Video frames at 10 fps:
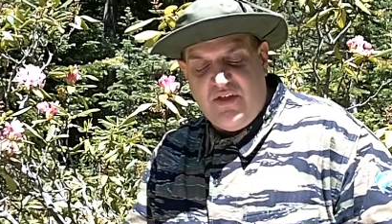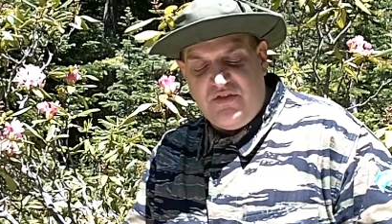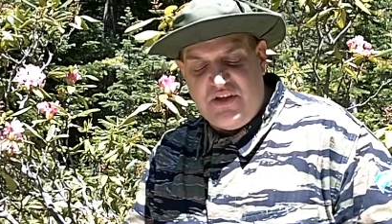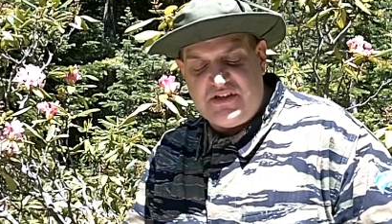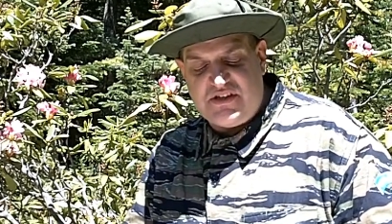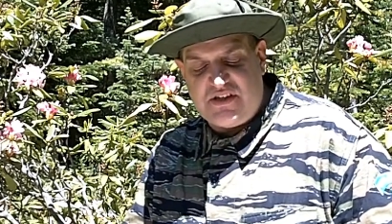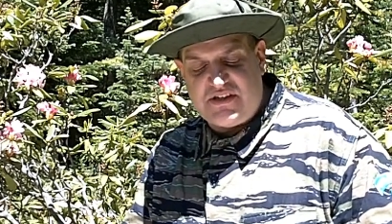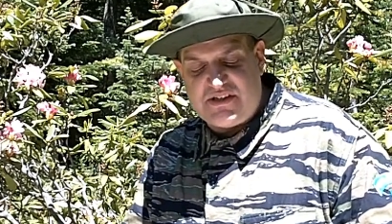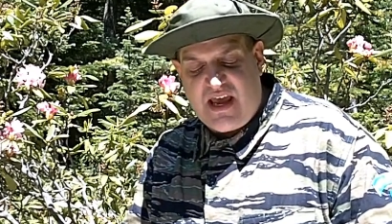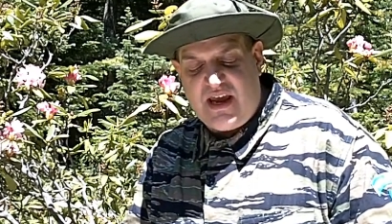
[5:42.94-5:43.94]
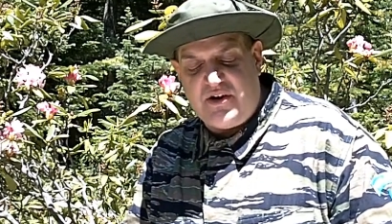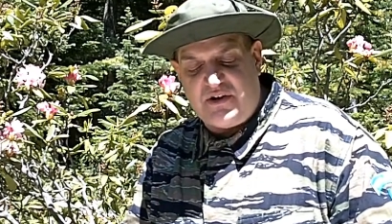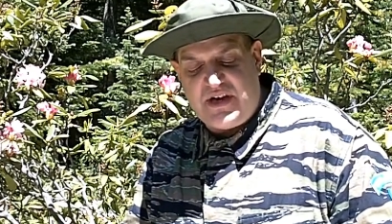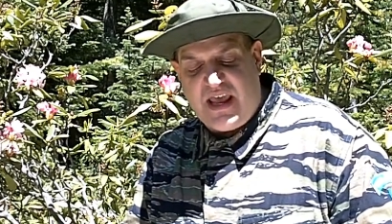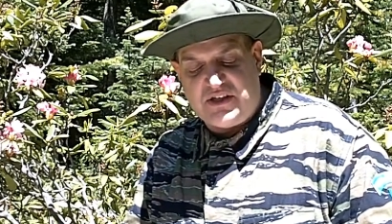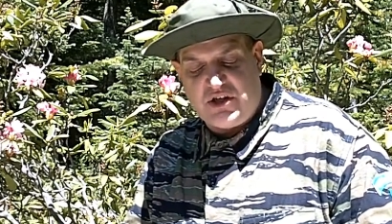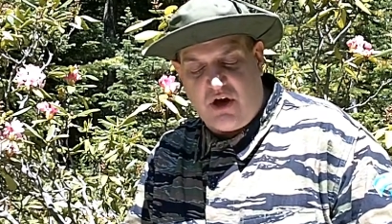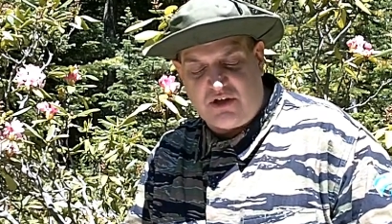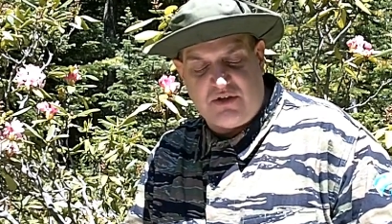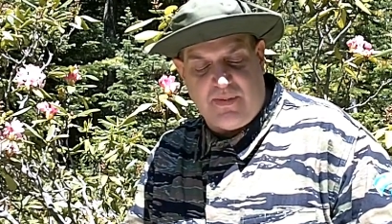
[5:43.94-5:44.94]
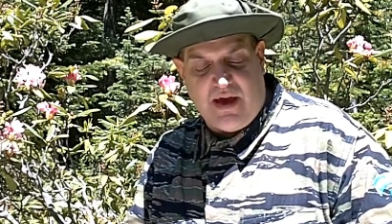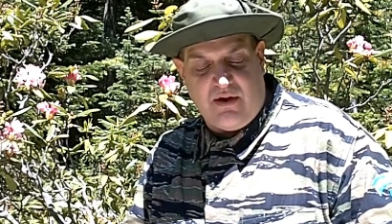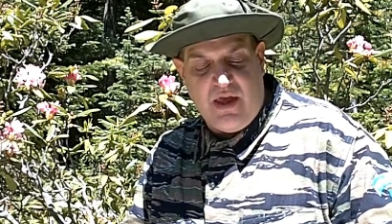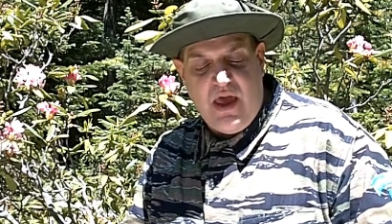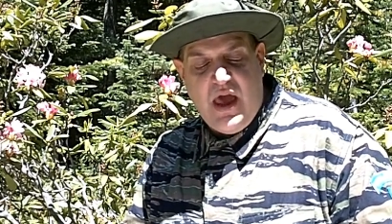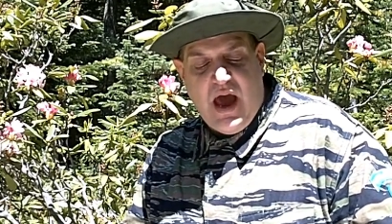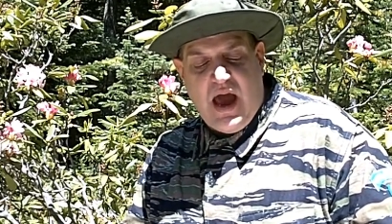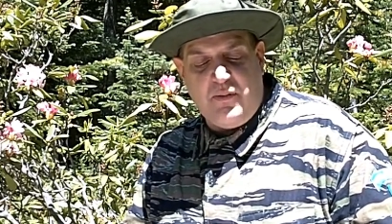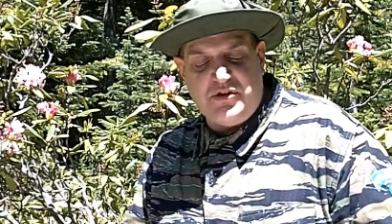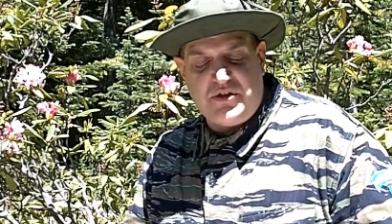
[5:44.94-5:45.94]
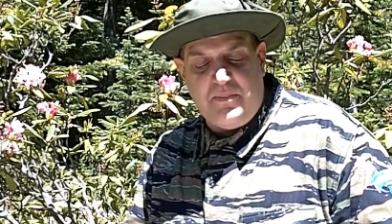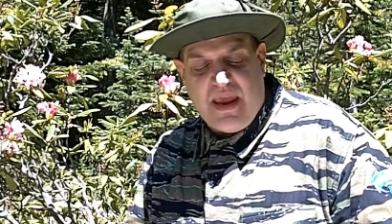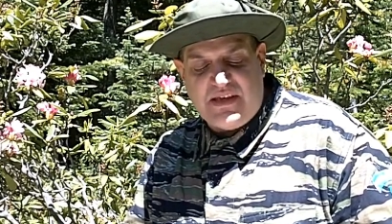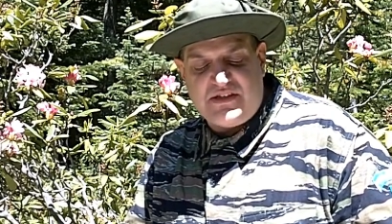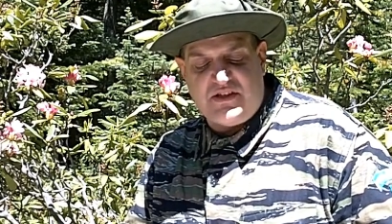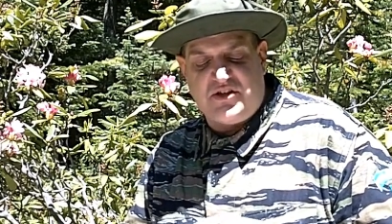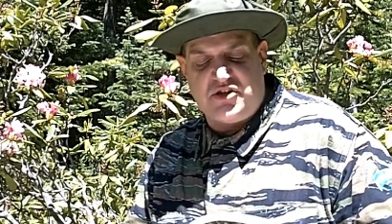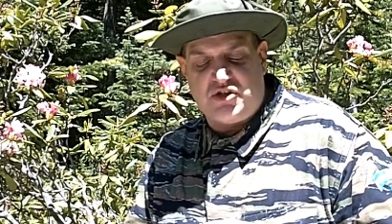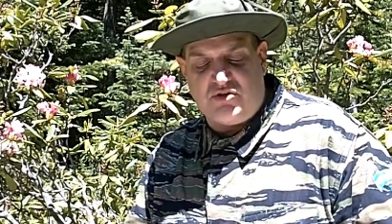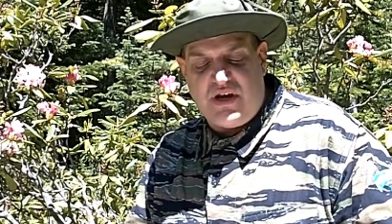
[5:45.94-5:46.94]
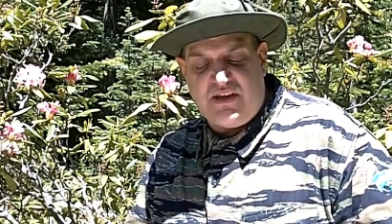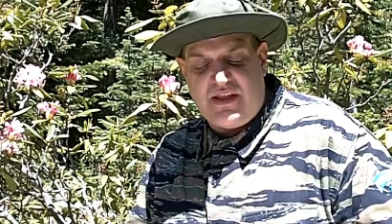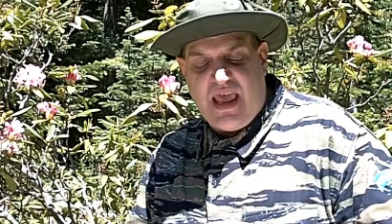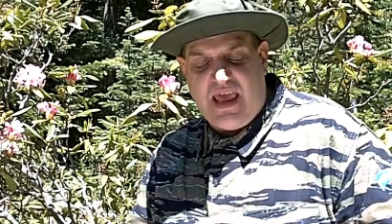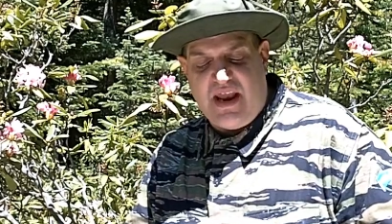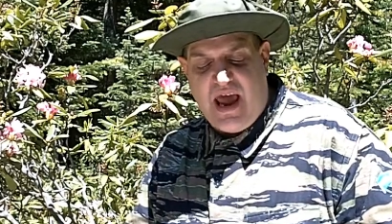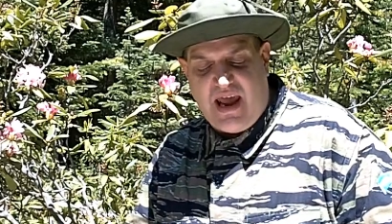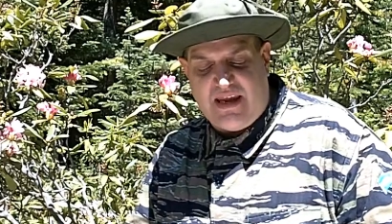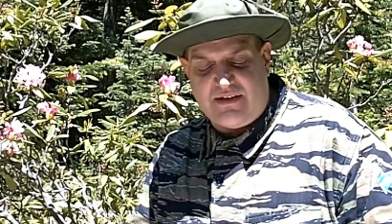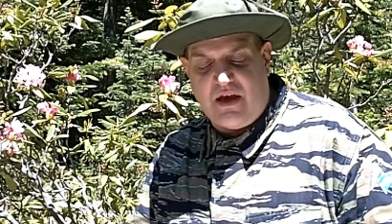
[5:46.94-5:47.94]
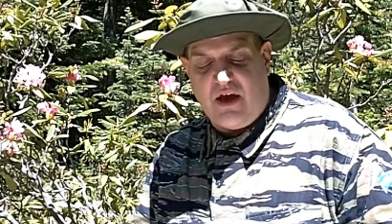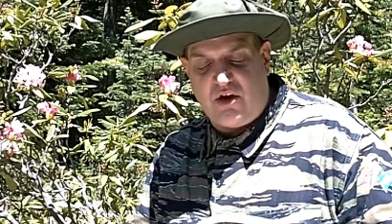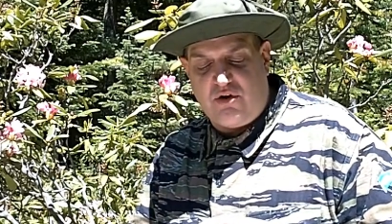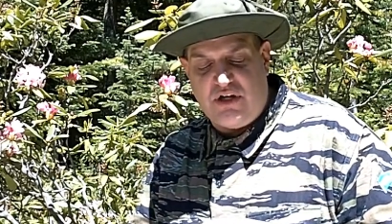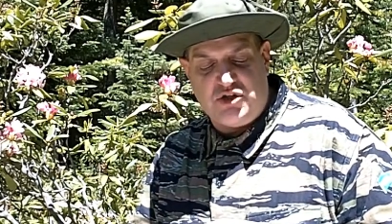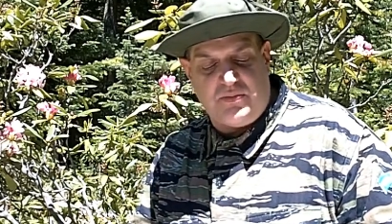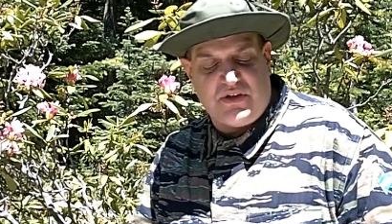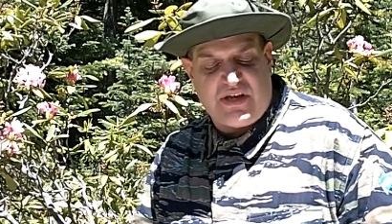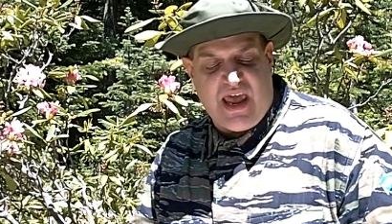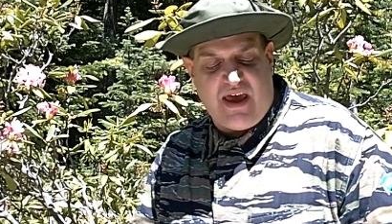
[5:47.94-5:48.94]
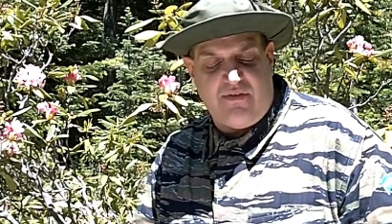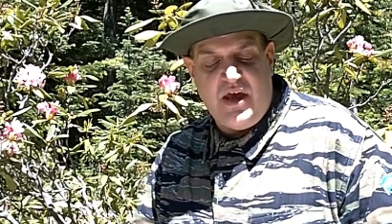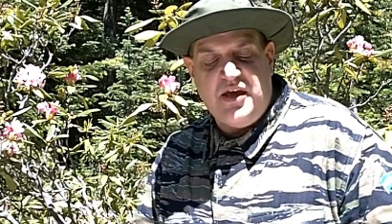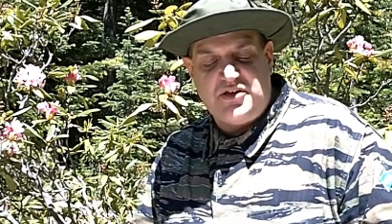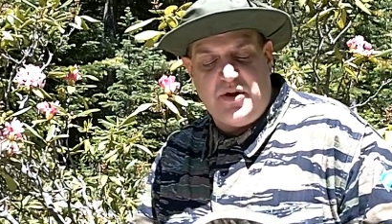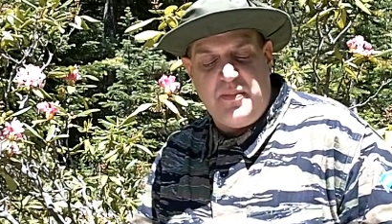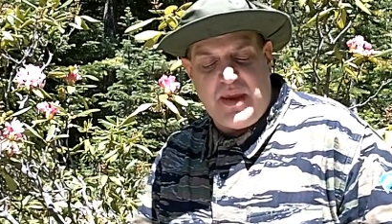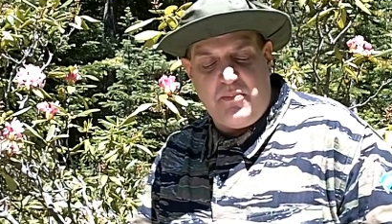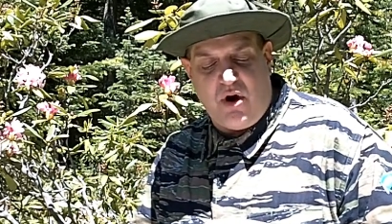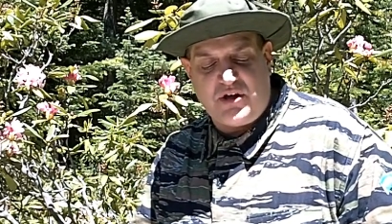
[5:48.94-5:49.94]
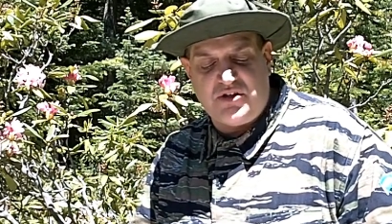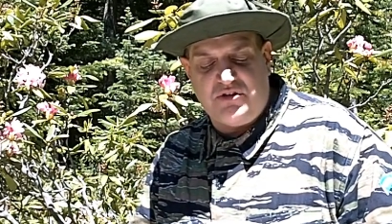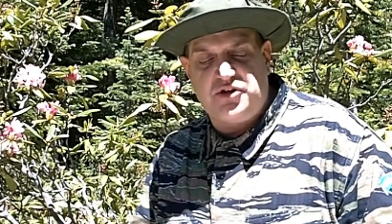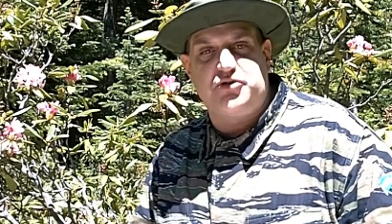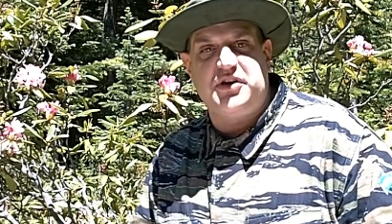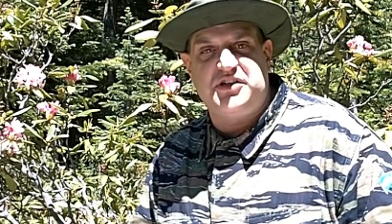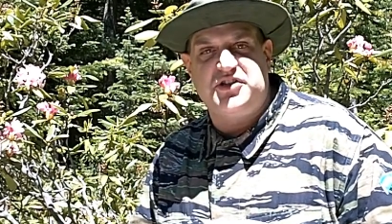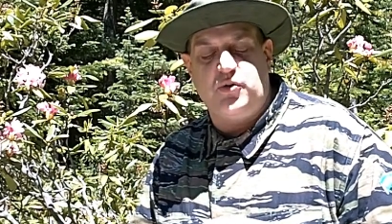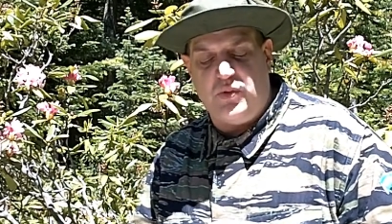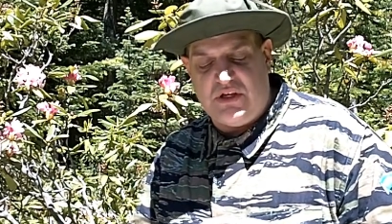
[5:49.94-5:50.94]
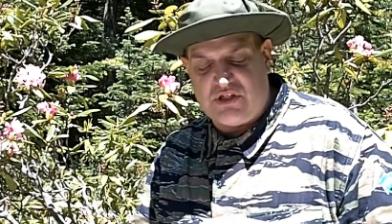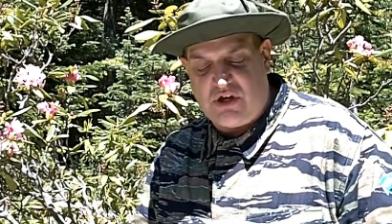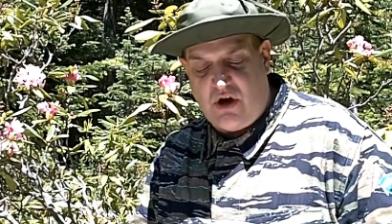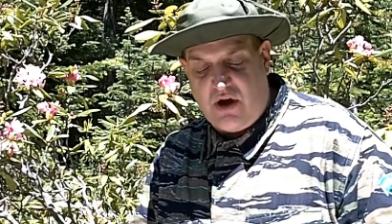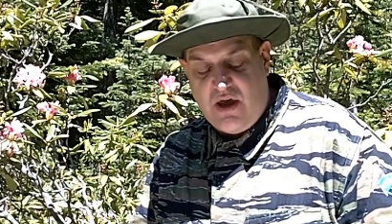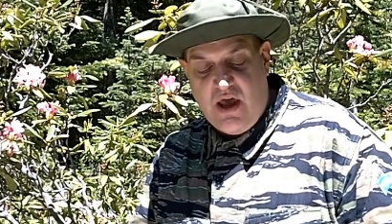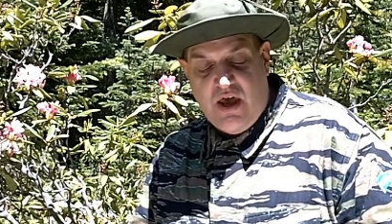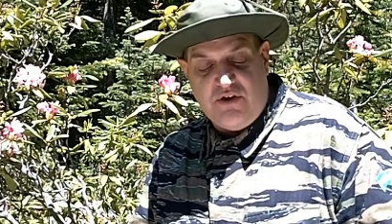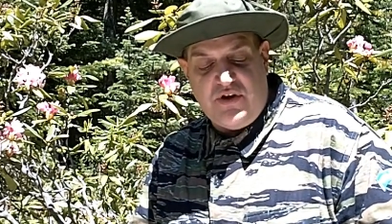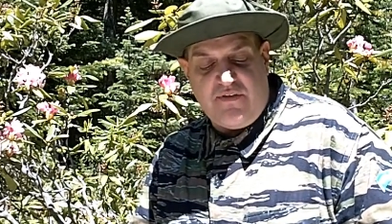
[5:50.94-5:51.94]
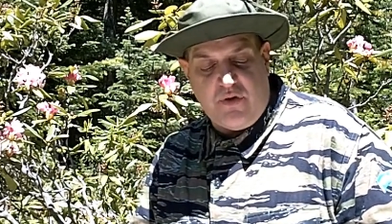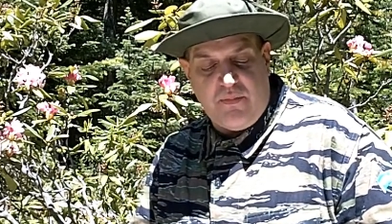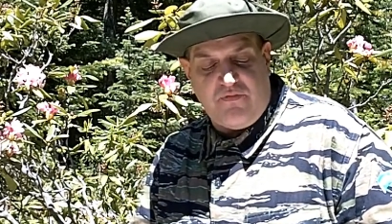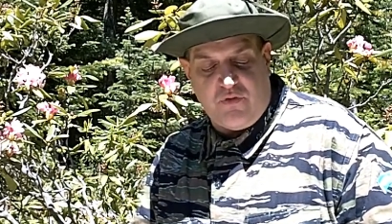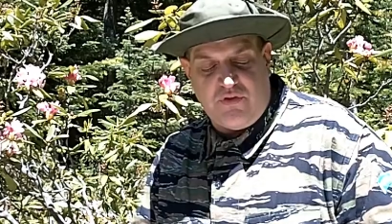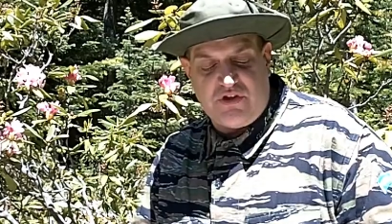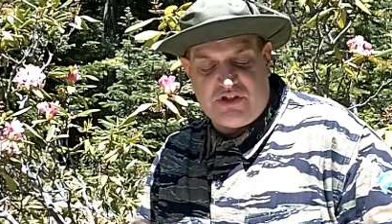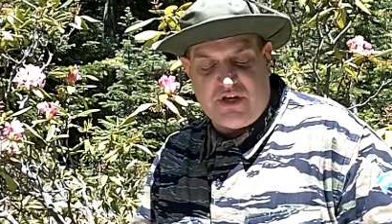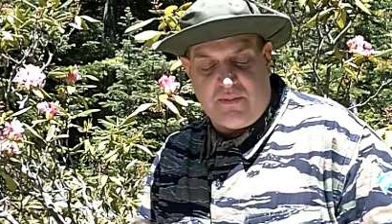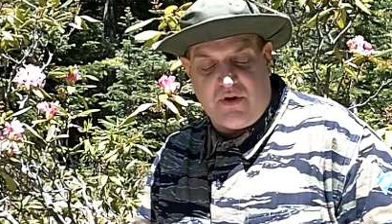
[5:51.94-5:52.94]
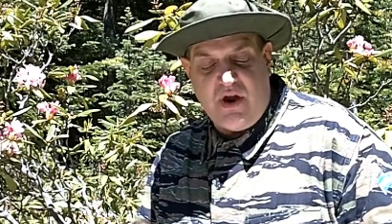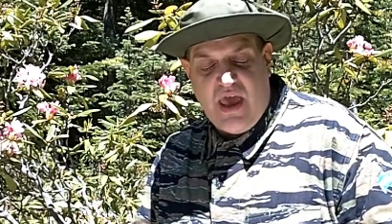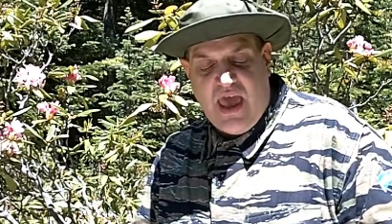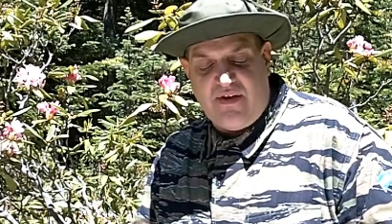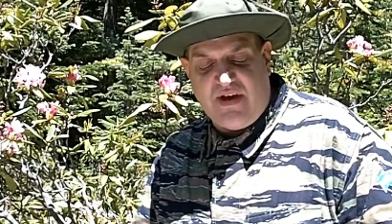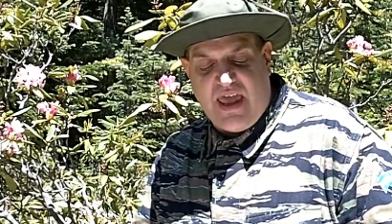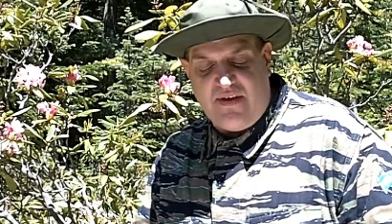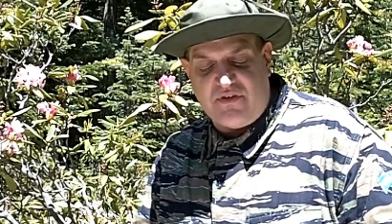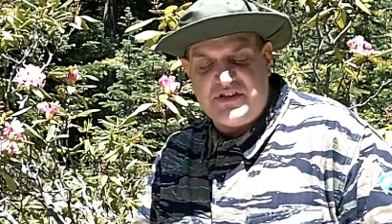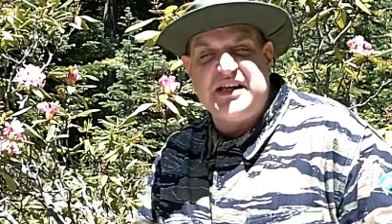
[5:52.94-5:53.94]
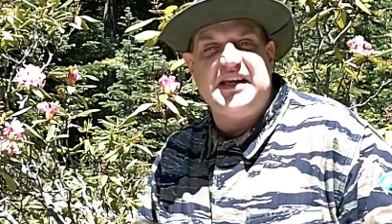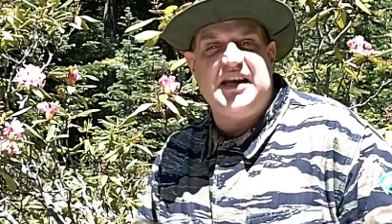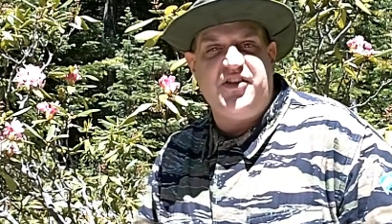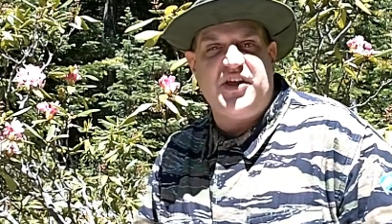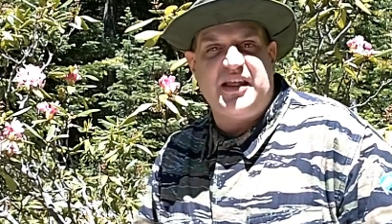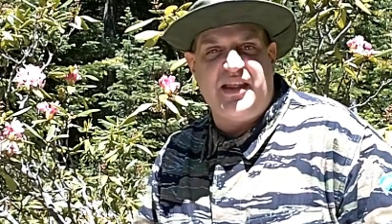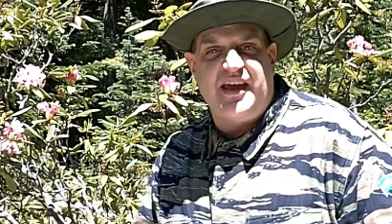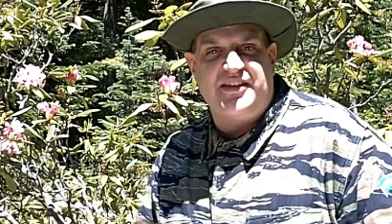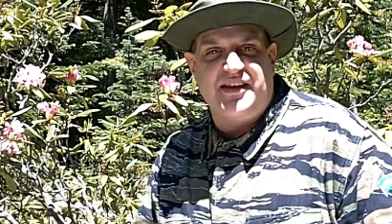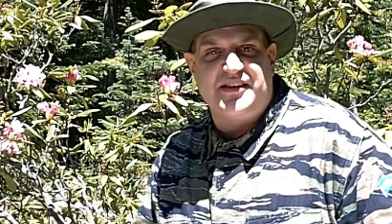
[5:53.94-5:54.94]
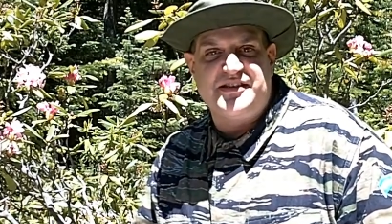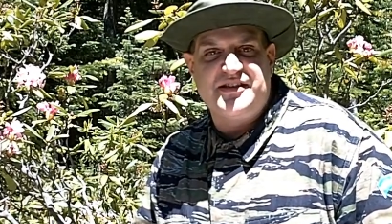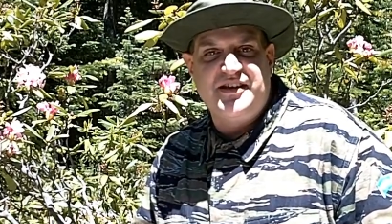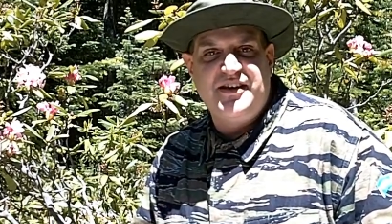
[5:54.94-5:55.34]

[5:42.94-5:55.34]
This is a sign our dad talked about. I was amazed at the strength and height a creature must have to make marks on the trees that we saw. Never before this summer have I ever seen anything like this.